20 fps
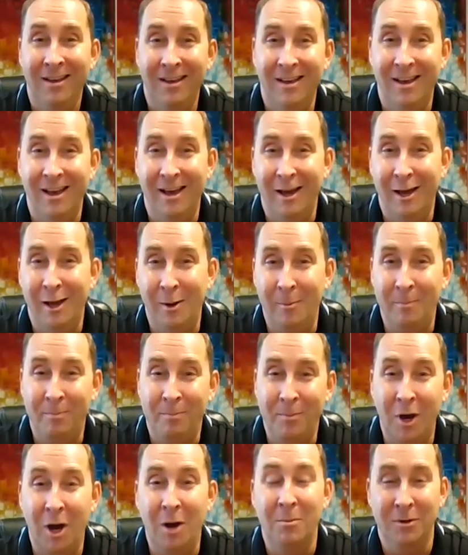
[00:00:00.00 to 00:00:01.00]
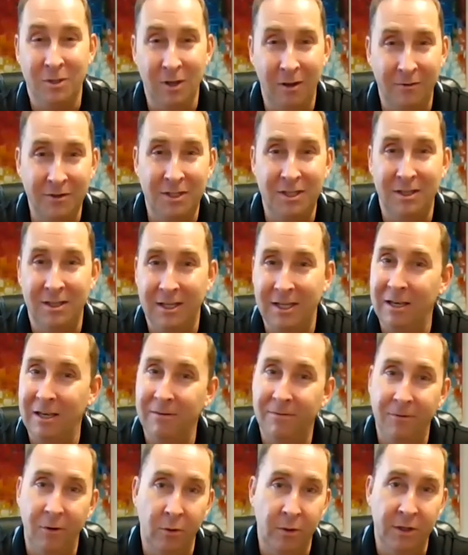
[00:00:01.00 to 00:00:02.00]
Palmer is obviously the key
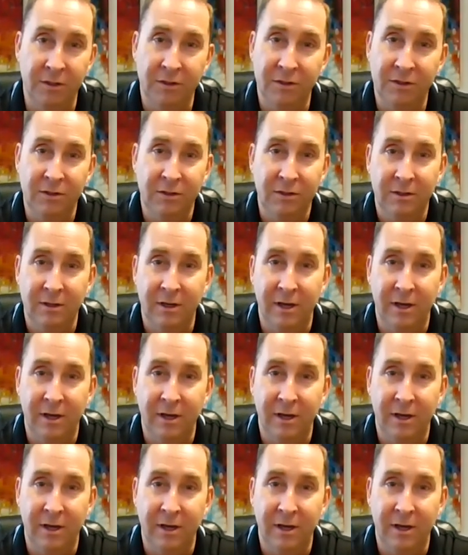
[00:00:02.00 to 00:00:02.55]
focus.